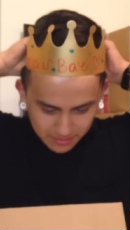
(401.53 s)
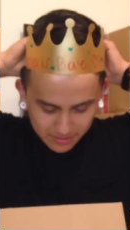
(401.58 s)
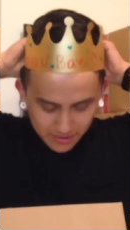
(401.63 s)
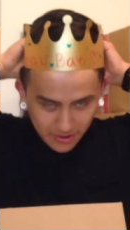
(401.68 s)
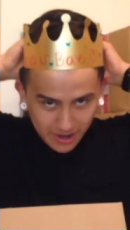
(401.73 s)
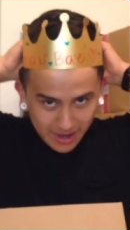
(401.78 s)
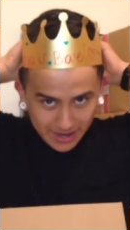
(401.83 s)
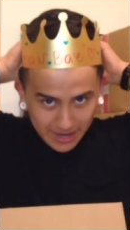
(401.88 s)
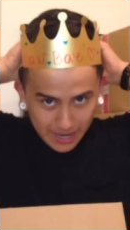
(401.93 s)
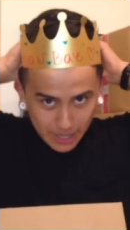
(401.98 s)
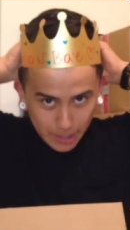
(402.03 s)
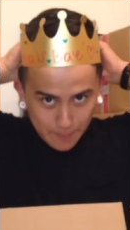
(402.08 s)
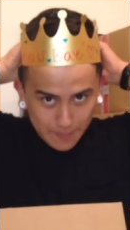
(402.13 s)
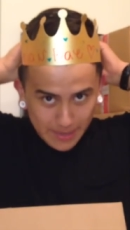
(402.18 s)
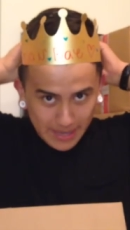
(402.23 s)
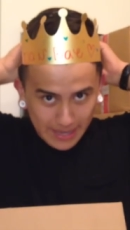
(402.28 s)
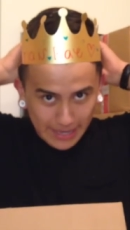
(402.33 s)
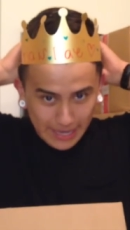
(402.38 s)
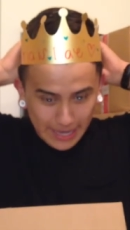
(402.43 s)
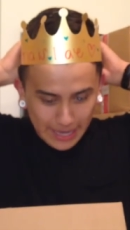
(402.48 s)
Yo, I got a
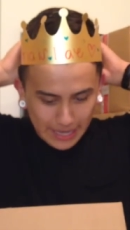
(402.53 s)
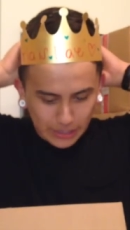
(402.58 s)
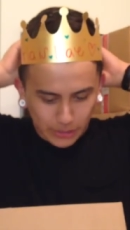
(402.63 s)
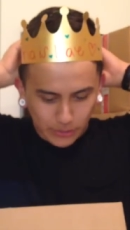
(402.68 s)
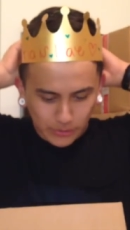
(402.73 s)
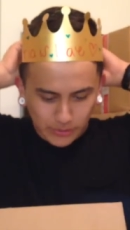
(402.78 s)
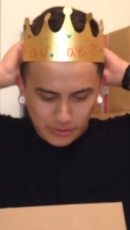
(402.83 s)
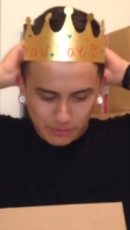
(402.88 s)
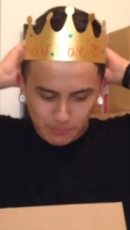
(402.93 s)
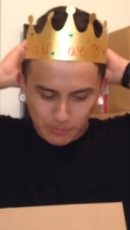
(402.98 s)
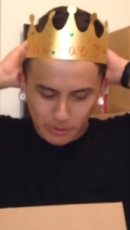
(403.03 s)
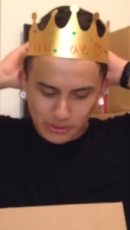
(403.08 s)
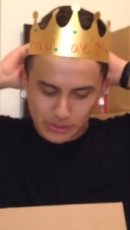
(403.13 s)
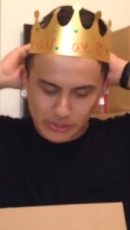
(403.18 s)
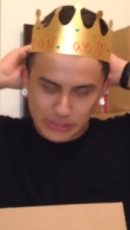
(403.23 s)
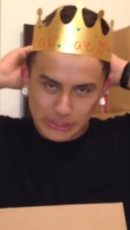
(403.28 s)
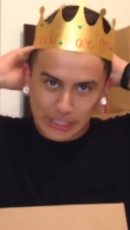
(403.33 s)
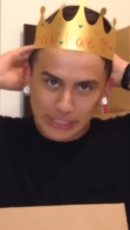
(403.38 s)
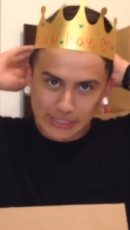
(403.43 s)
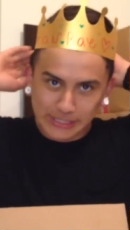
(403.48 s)
big head. You were supposed
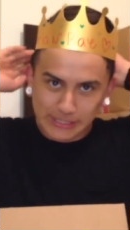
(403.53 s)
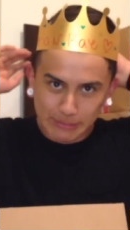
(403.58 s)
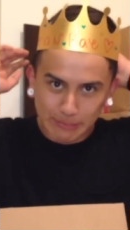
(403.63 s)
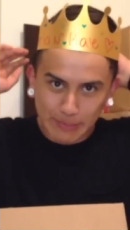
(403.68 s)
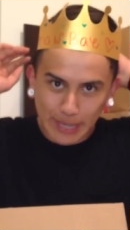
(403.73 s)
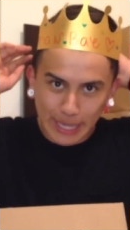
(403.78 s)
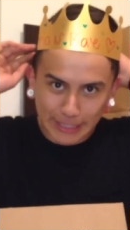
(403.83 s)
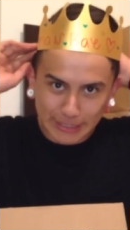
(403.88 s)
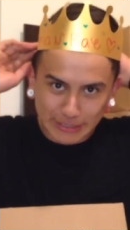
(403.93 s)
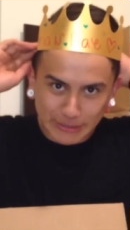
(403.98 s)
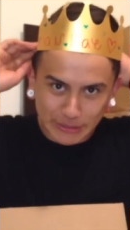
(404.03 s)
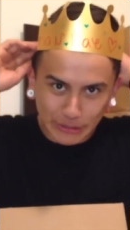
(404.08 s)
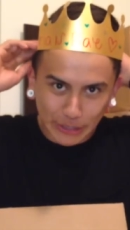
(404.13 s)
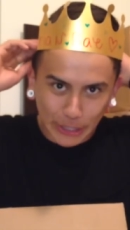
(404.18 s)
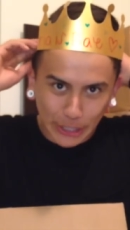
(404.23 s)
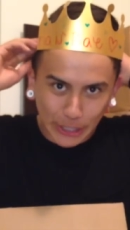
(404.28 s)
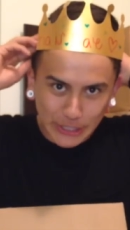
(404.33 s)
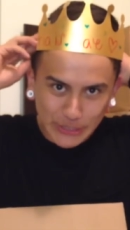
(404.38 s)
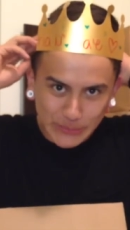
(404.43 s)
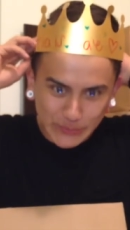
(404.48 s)
to send some extra
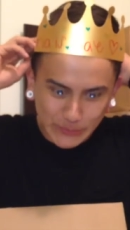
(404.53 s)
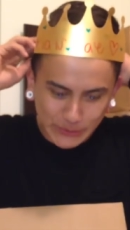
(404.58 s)
large